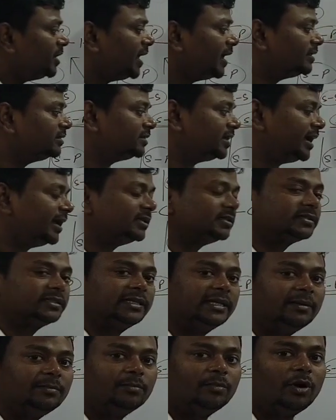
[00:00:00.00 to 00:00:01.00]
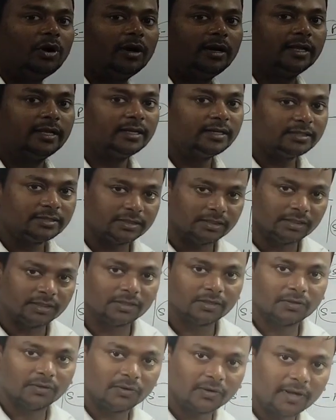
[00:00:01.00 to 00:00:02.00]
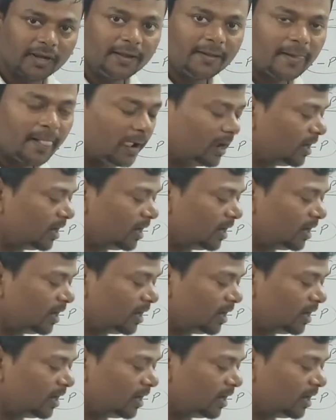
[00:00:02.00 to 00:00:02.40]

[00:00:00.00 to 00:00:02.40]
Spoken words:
length and same bond energy. Okay.